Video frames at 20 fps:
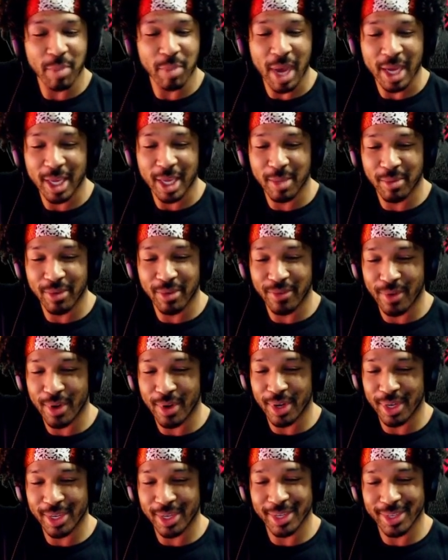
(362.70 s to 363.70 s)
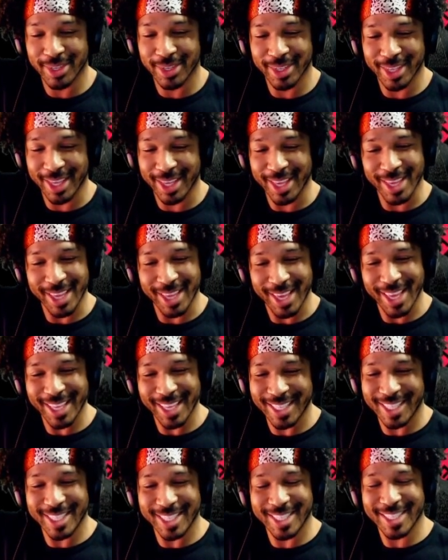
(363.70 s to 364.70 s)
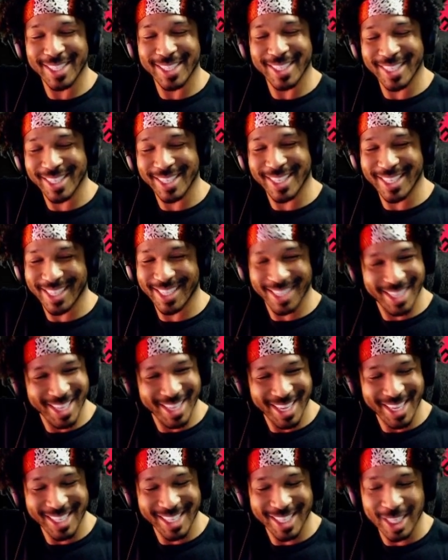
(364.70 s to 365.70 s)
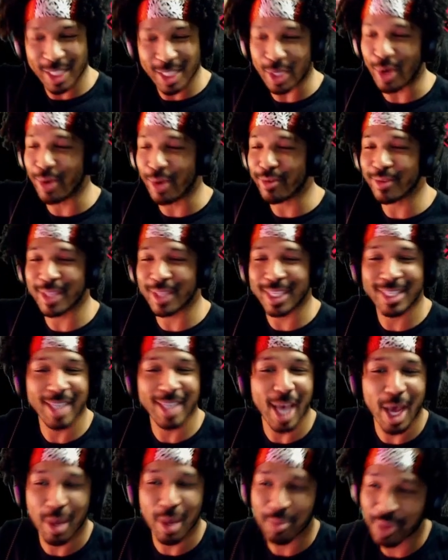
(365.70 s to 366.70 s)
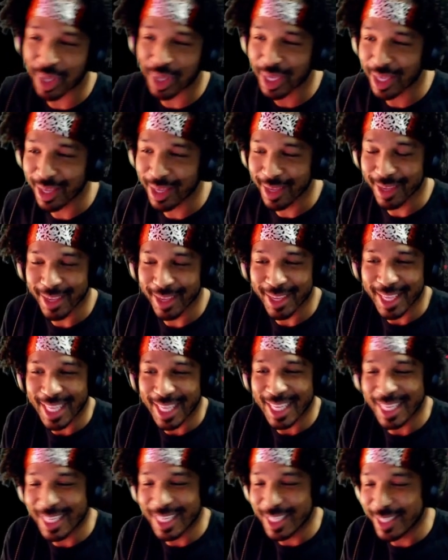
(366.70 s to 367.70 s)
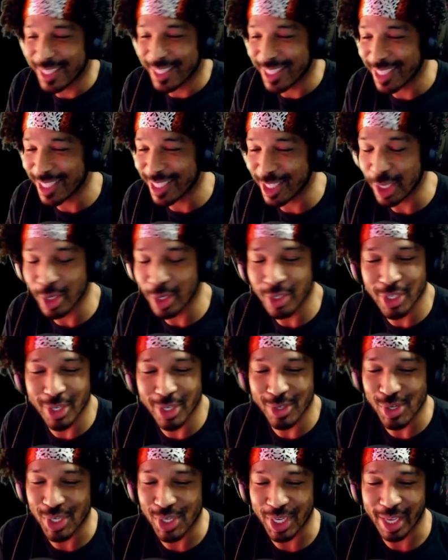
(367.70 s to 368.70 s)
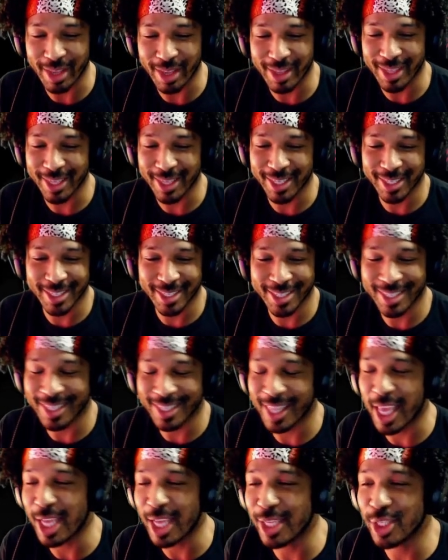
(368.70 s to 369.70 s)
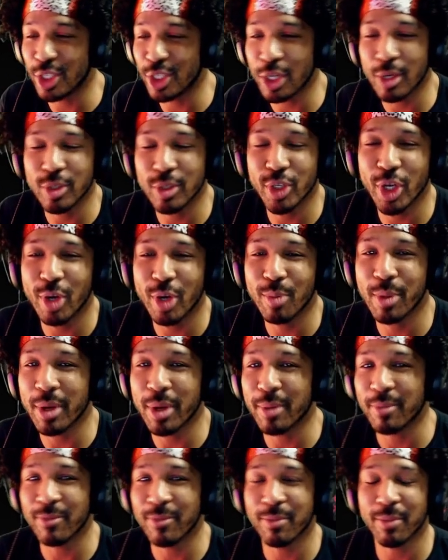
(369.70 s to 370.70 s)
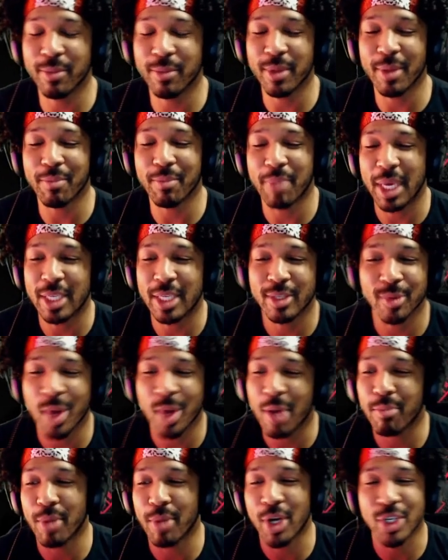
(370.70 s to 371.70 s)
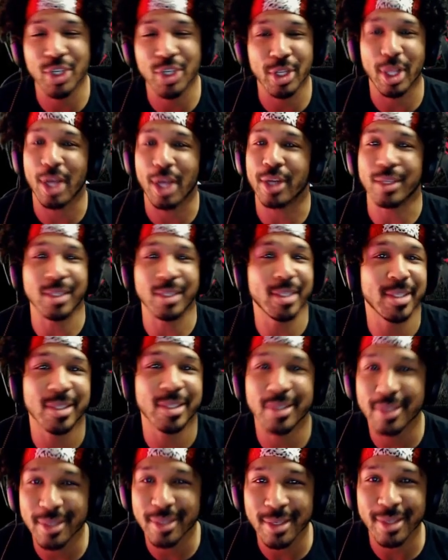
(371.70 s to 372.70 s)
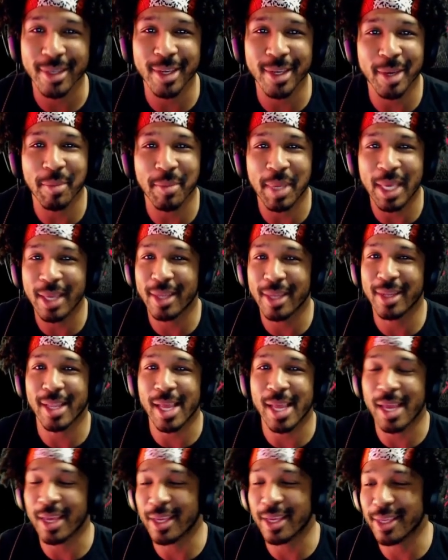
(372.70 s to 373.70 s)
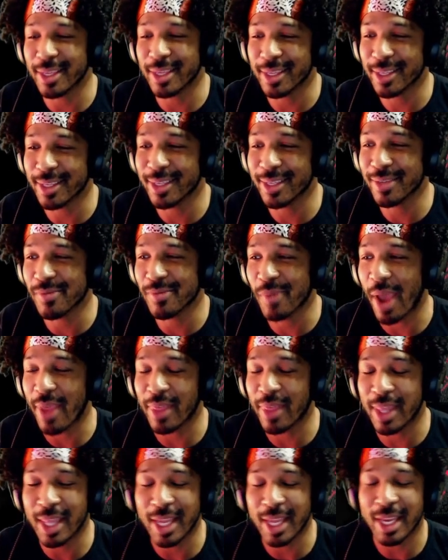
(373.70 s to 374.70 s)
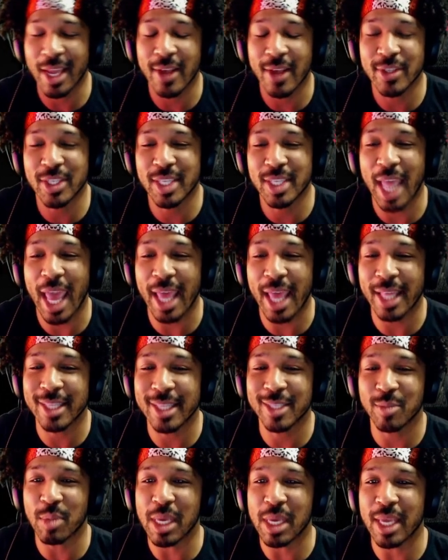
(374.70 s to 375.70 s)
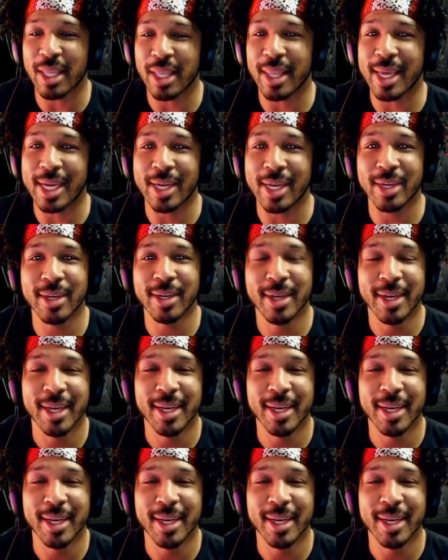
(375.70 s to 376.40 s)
Baki before? It's it's just over the top JoJo shit. Think JoJo, but based around martial arts. You know what I mean? Like rather than their stands being their